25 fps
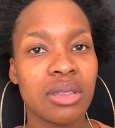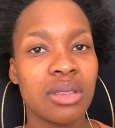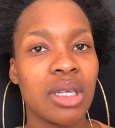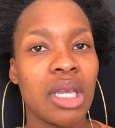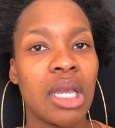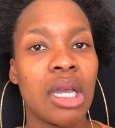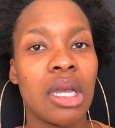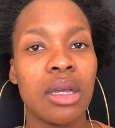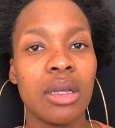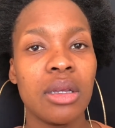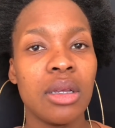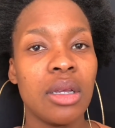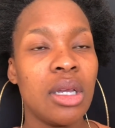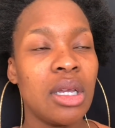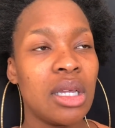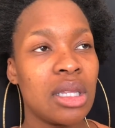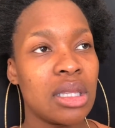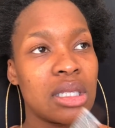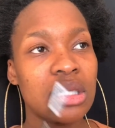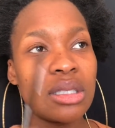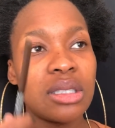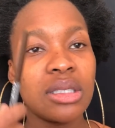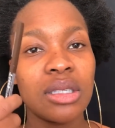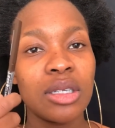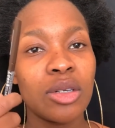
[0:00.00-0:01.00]
Yeah,
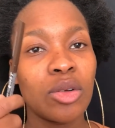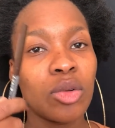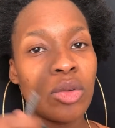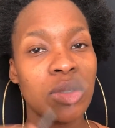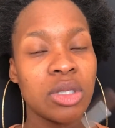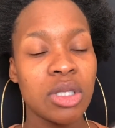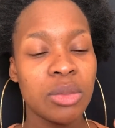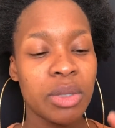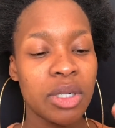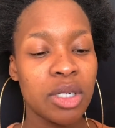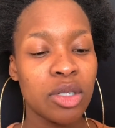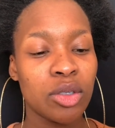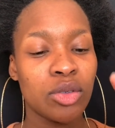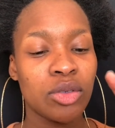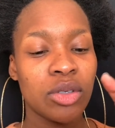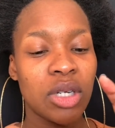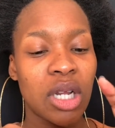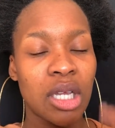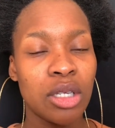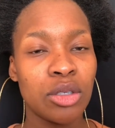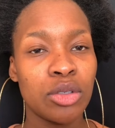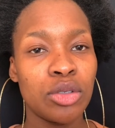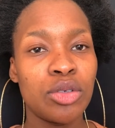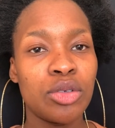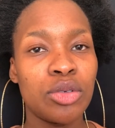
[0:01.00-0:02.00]
this is an oldie but a goodie. I
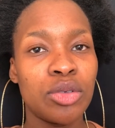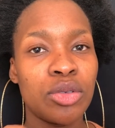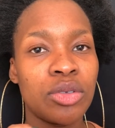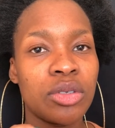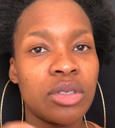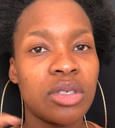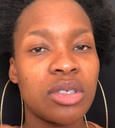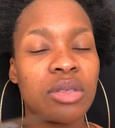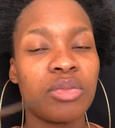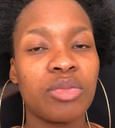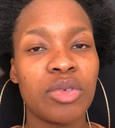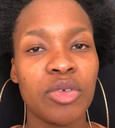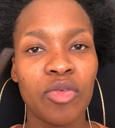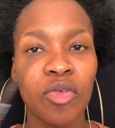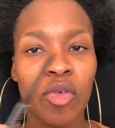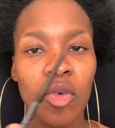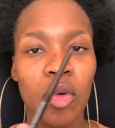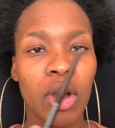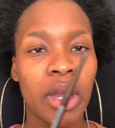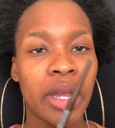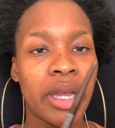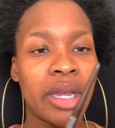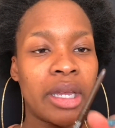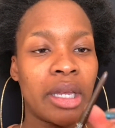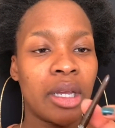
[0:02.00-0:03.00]
used to use this
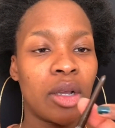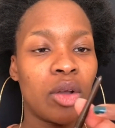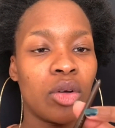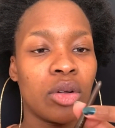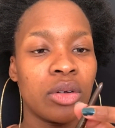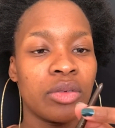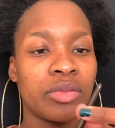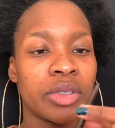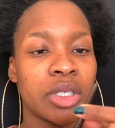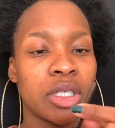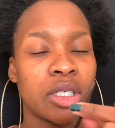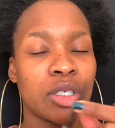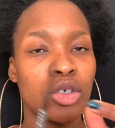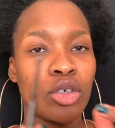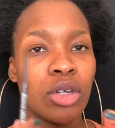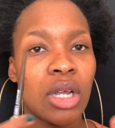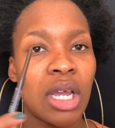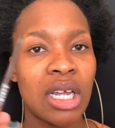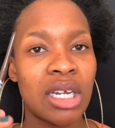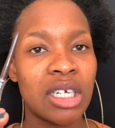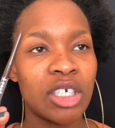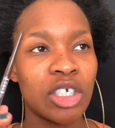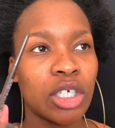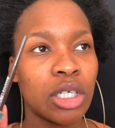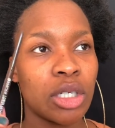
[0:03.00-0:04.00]
before I converted to
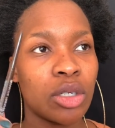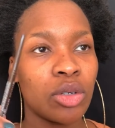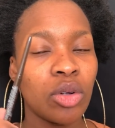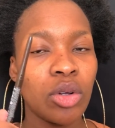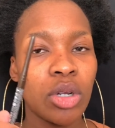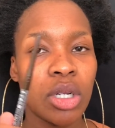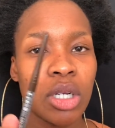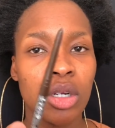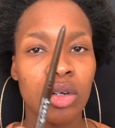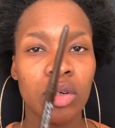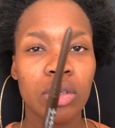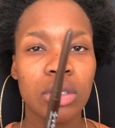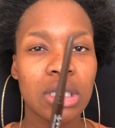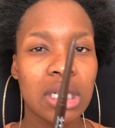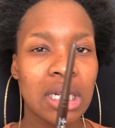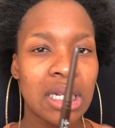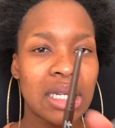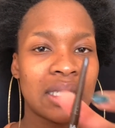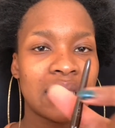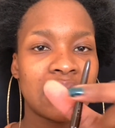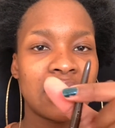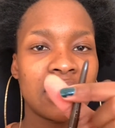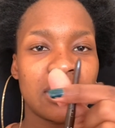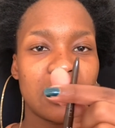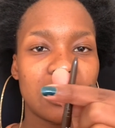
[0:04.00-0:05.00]
eyeshadow. It looks
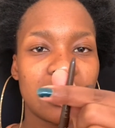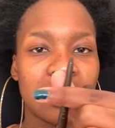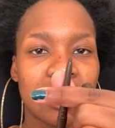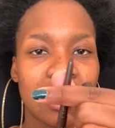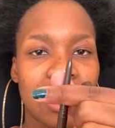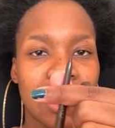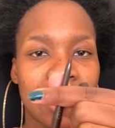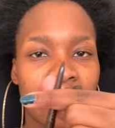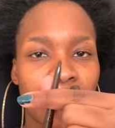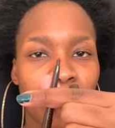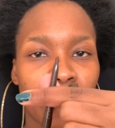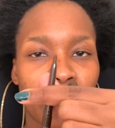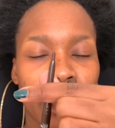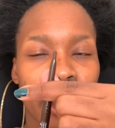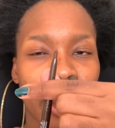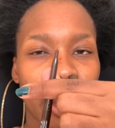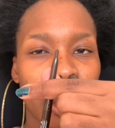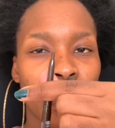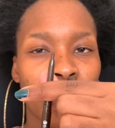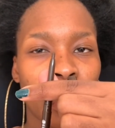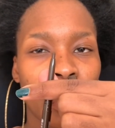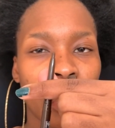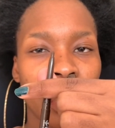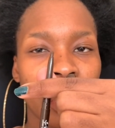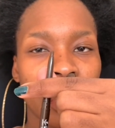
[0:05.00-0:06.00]
like this. It's like a
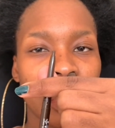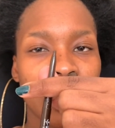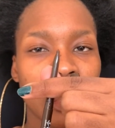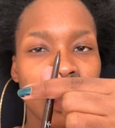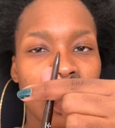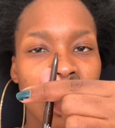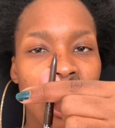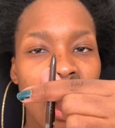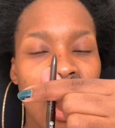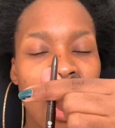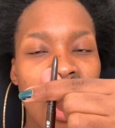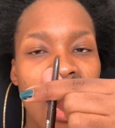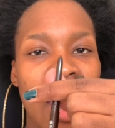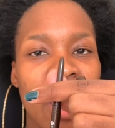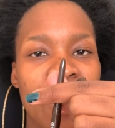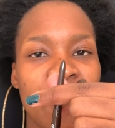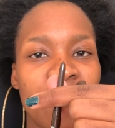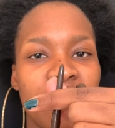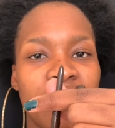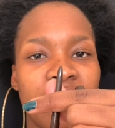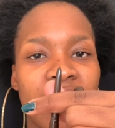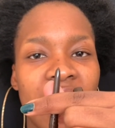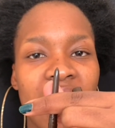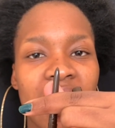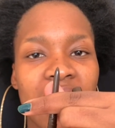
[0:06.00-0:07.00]
crayon
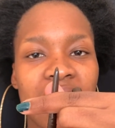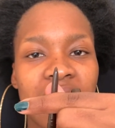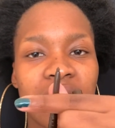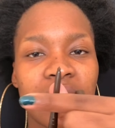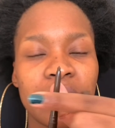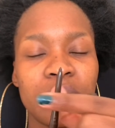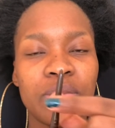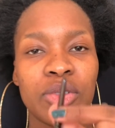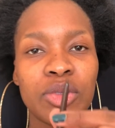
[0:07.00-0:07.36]
vibe.